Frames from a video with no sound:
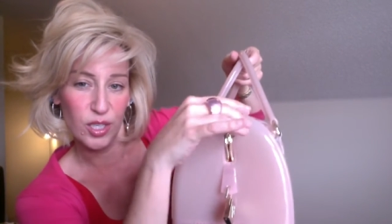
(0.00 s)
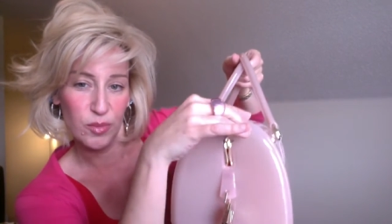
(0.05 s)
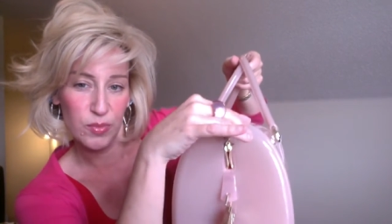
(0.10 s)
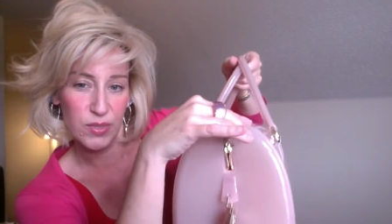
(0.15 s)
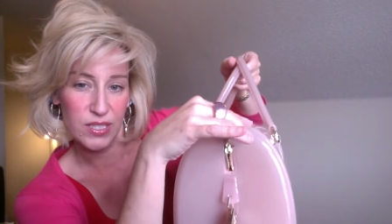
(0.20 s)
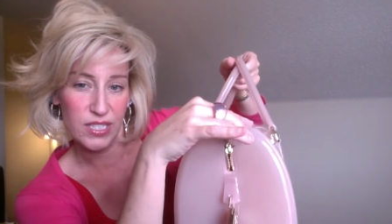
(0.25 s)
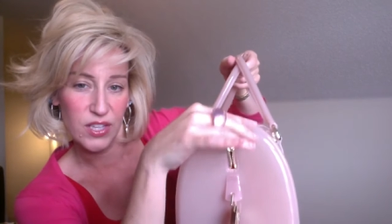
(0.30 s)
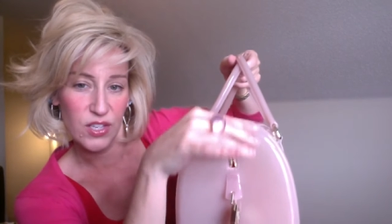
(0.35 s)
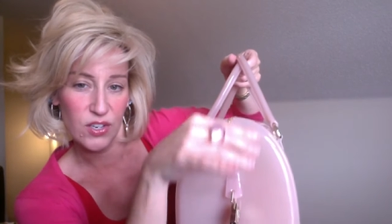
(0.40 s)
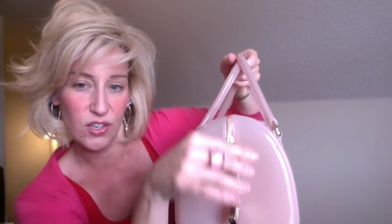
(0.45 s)

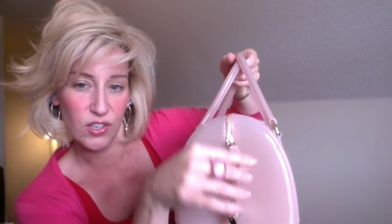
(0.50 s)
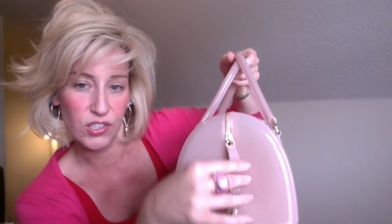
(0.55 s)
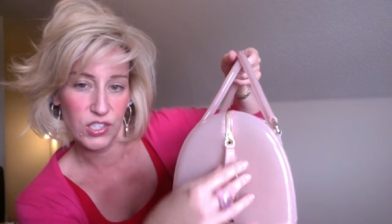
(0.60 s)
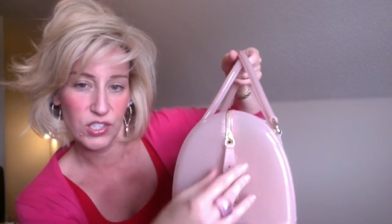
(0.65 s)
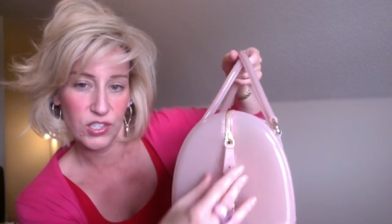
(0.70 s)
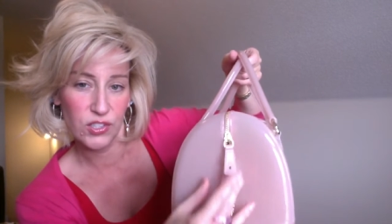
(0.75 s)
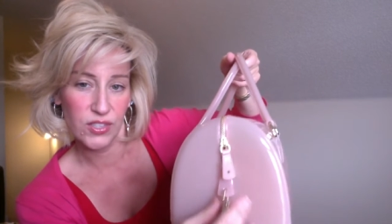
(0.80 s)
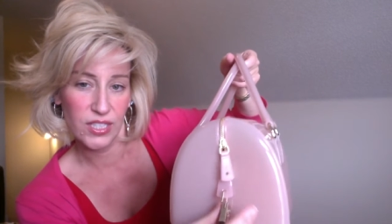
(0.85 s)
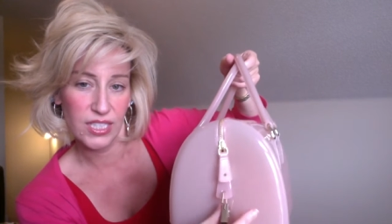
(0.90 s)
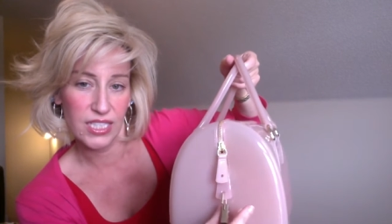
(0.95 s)
see there are
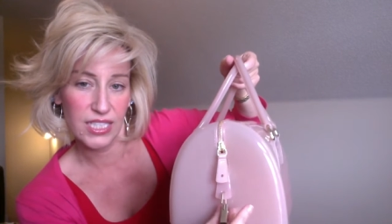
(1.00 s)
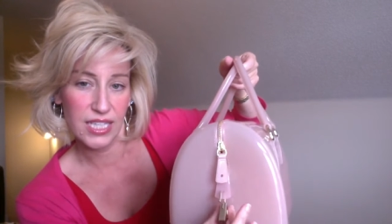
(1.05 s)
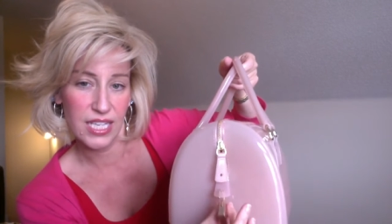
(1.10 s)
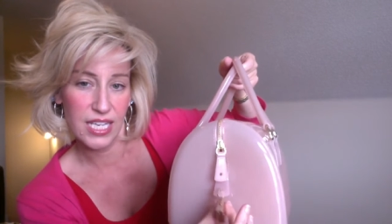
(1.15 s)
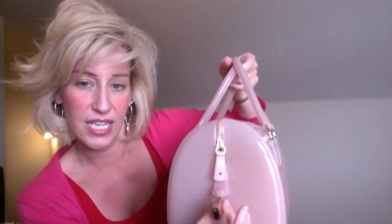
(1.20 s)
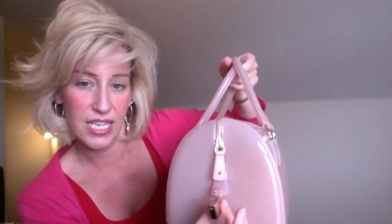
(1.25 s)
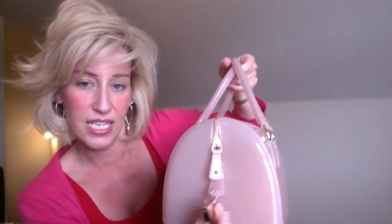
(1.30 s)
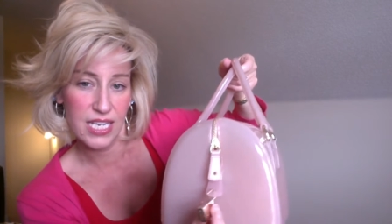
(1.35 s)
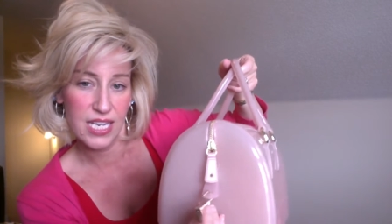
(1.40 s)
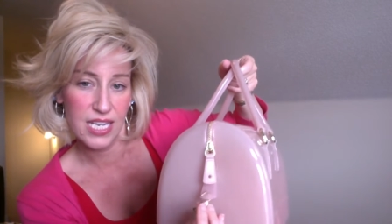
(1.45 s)
two little
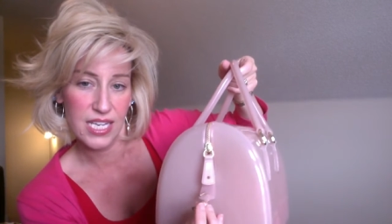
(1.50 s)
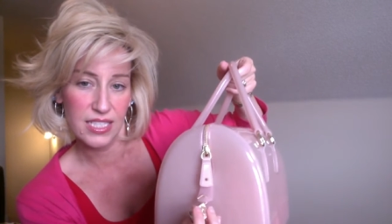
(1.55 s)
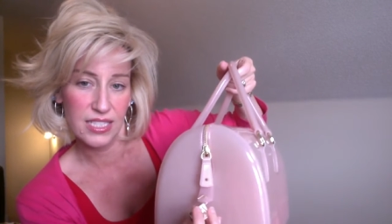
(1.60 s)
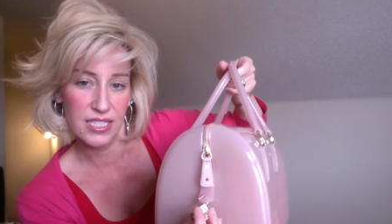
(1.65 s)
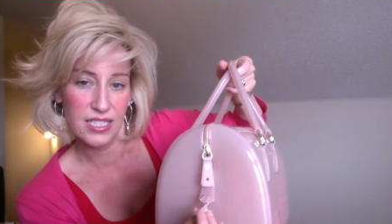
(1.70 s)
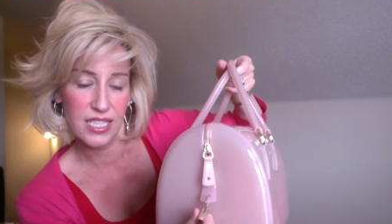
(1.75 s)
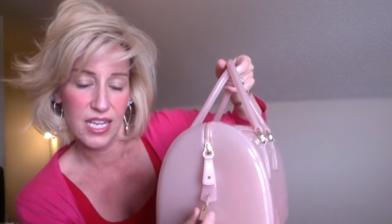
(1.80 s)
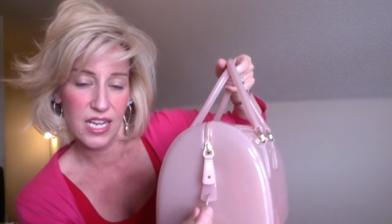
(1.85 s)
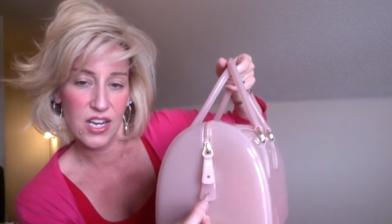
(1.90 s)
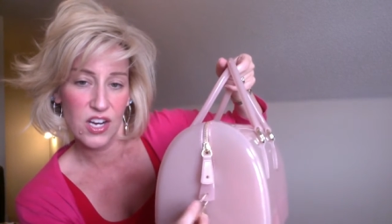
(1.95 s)
thingy
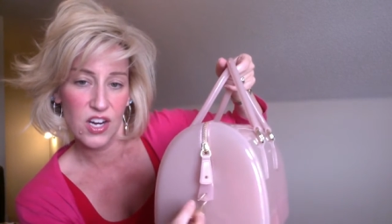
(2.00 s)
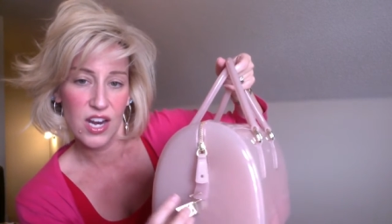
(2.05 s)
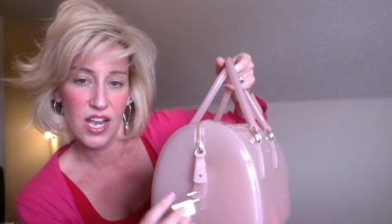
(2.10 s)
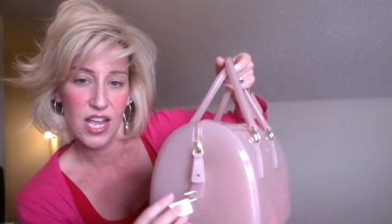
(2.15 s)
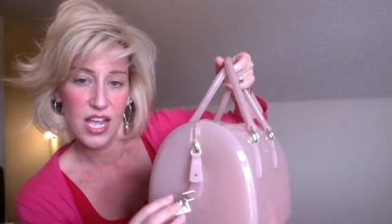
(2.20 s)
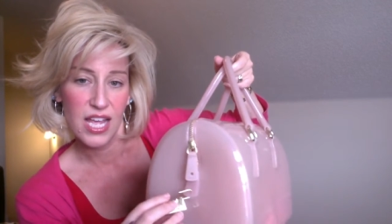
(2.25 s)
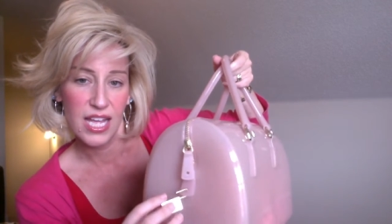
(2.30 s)
dings there,